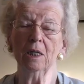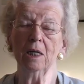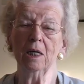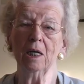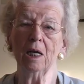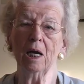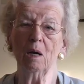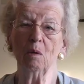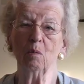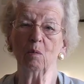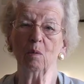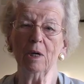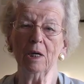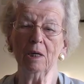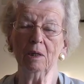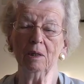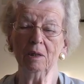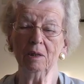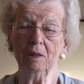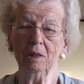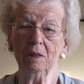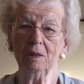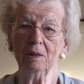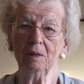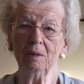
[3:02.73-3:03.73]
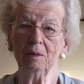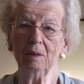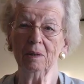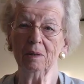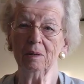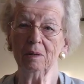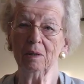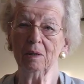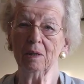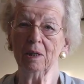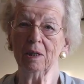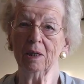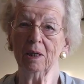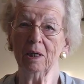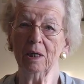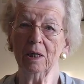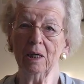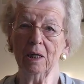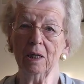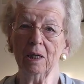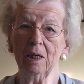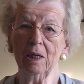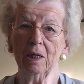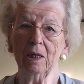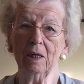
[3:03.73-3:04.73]
I went and
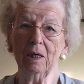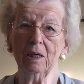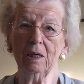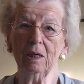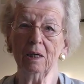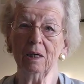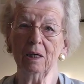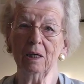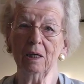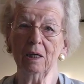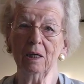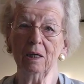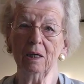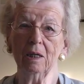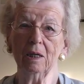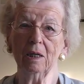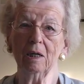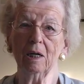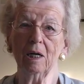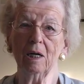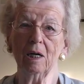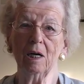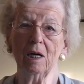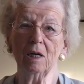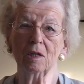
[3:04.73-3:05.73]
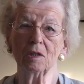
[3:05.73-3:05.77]
our